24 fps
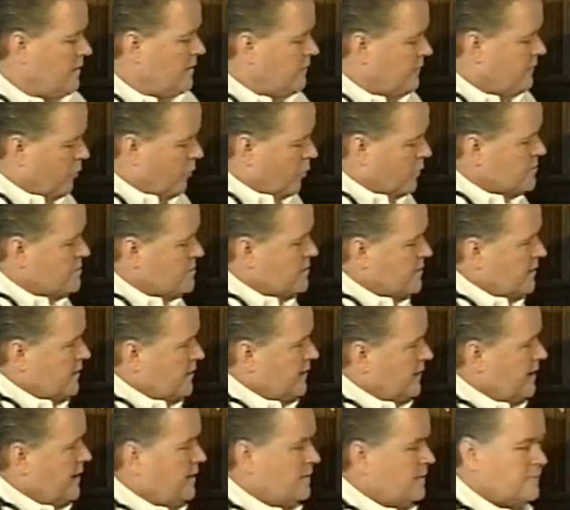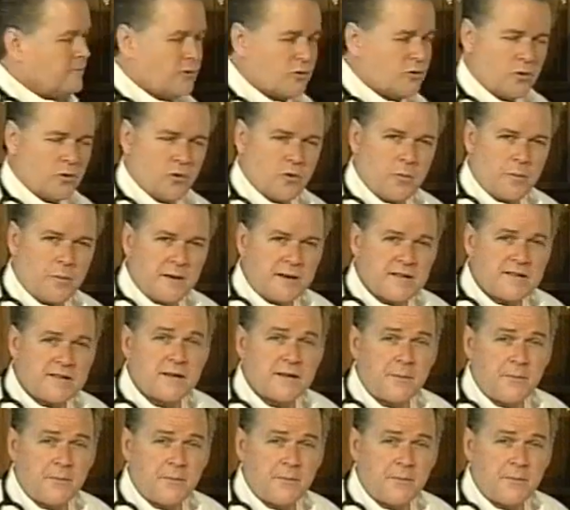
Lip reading: Fortunately, croup is